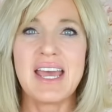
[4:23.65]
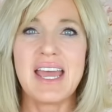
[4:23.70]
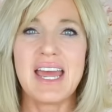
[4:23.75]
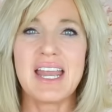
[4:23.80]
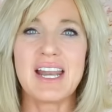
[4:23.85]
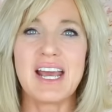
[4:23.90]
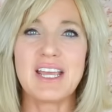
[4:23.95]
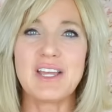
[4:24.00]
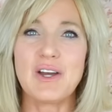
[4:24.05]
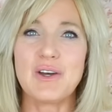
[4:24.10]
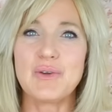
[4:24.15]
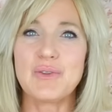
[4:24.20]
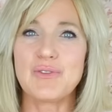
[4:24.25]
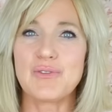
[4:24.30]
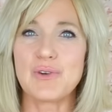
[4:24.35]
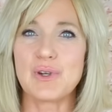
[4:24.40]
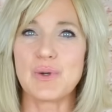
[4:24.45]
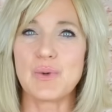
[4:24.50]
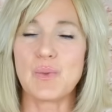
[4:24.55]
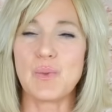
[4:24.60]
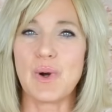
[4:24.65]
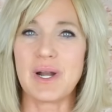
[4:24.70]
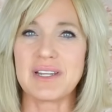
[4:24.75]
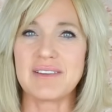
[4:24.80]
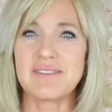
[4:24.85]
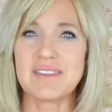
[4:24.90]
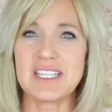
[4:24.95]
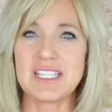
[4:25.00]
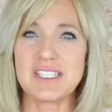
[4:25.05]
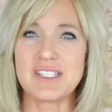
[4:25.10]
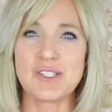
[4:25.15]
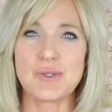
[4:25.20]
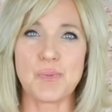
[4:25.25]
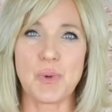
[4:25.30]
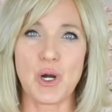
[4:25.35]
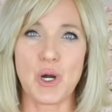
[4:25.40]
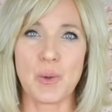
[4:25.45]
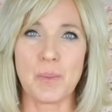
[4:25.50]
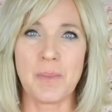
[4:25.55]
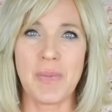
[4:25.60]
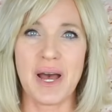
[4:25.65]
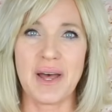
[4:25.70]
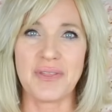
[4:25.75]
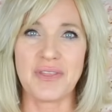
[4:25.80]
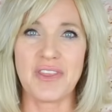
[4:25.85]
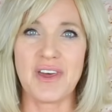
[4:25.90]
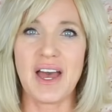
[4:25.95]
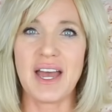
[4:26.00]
and I go through 1 of these per month.